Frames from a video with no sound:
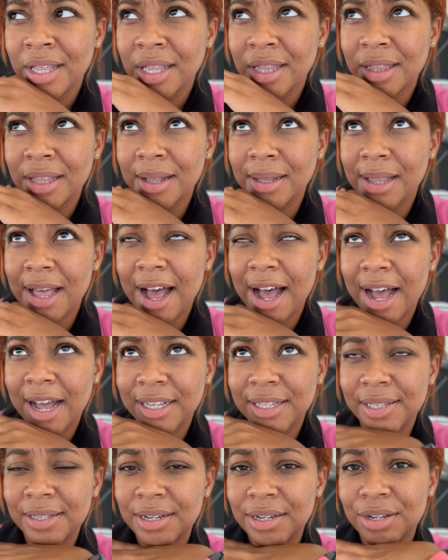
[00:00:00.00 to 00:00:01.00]
the
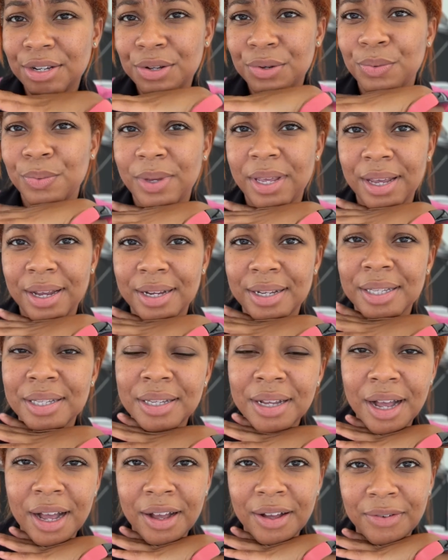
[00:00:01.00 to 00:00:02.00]
last two weeks
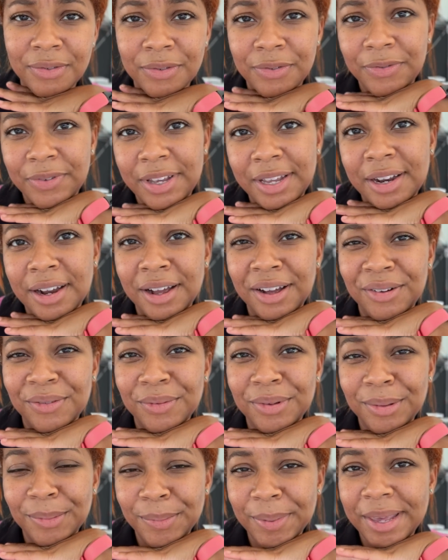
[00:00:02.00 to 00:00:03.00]
of VEDA
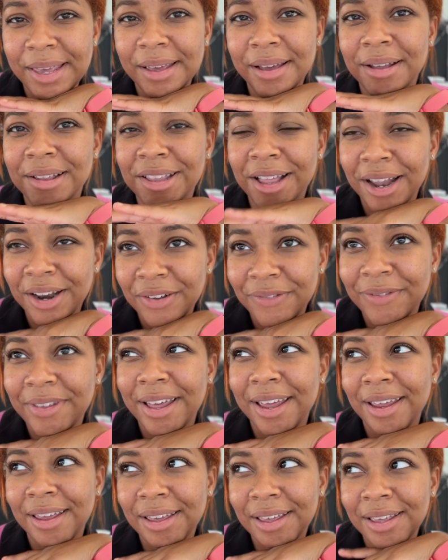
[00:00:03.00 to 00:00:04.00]
will be a lot of
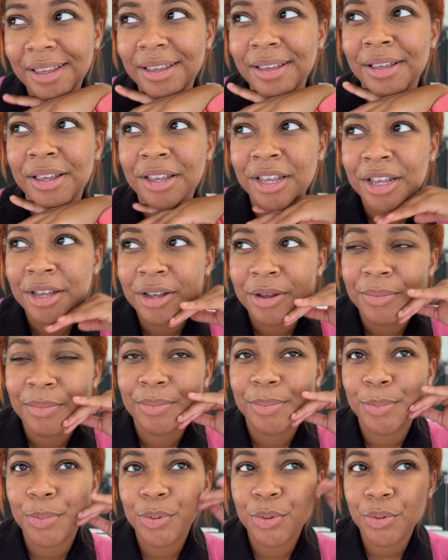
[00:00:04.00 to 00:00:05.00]
like
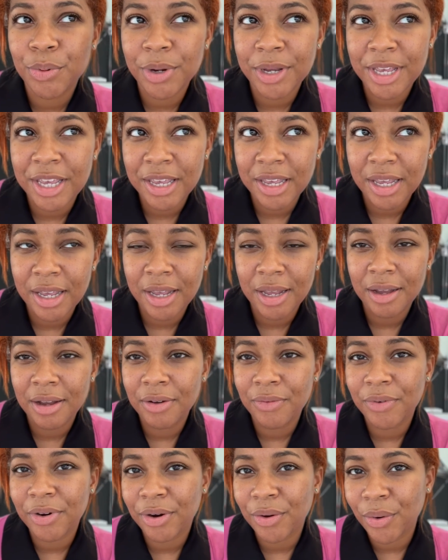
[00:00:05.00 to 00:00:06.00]

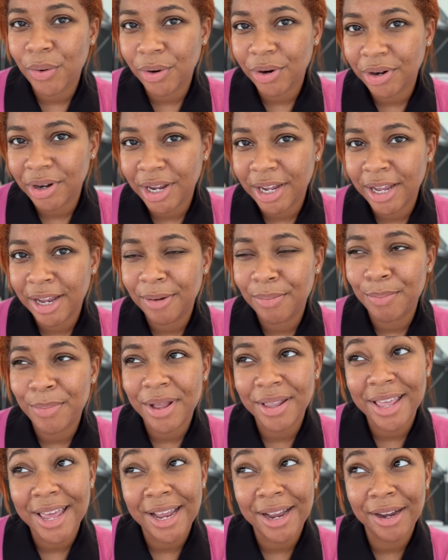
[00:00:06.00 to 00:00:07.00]
pre-recorded
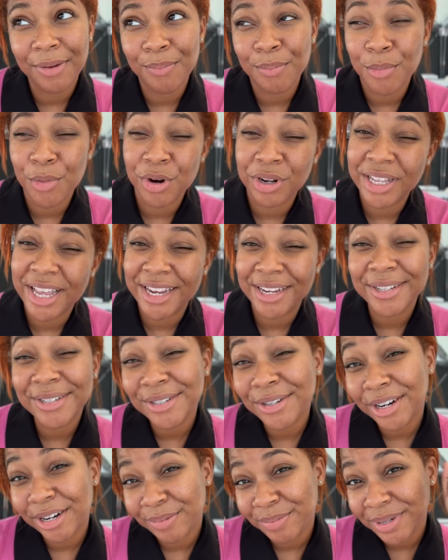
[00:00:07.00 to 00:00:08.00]
but like more like
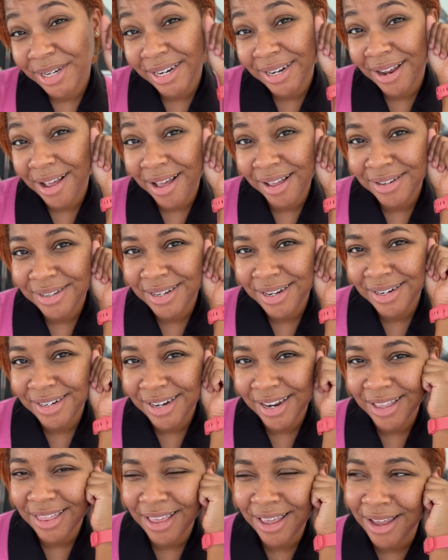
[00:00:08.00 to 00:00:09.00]
scripted content
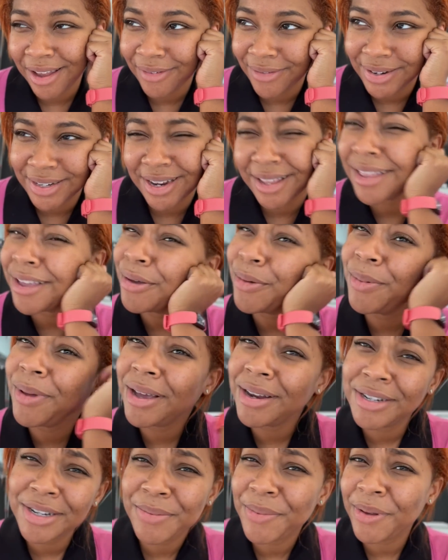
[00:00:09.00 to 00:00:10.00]
I think which I thought
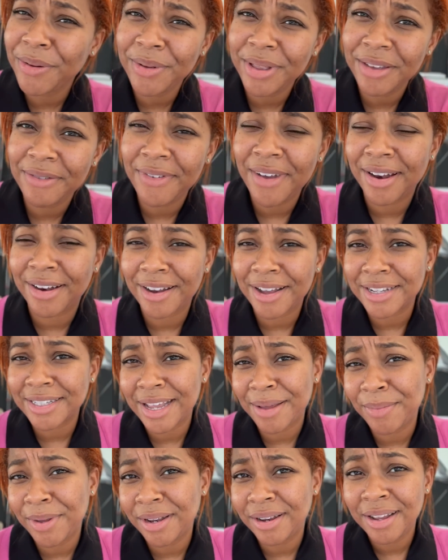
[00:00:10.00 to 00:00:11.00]
that should be really fun because
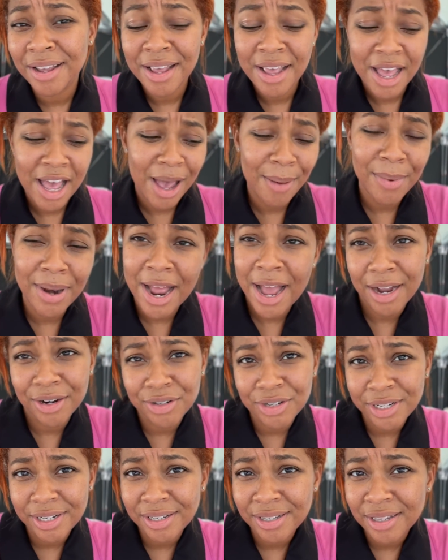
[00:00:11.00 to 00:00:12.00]
I mean I'm an
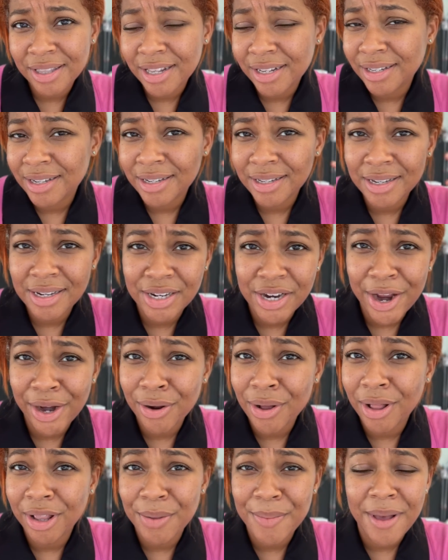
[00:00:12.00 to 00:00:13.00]
actress this is a channel
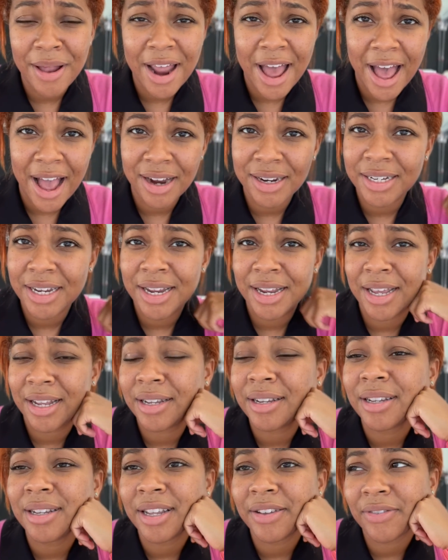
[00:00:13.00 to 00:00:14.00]
all about acting
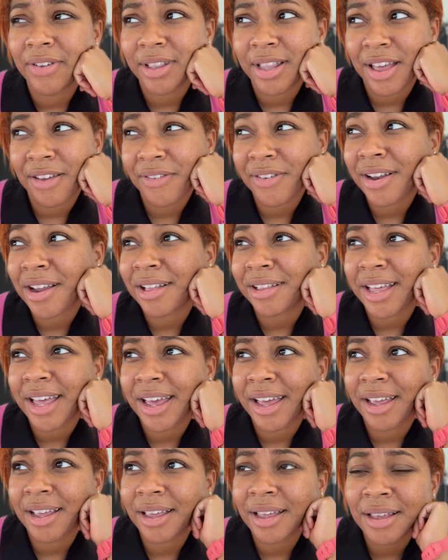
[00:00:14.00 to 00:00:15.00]
and living life in
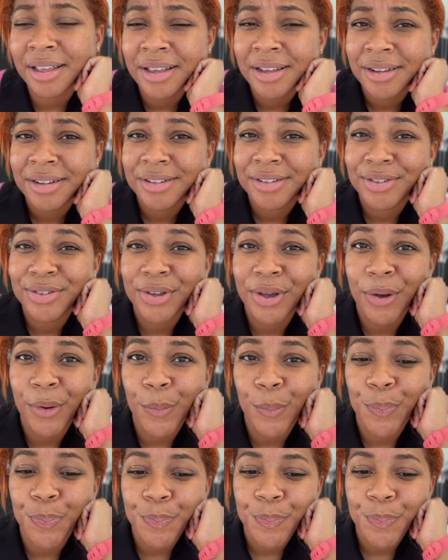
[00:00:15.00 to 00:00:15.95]
LA so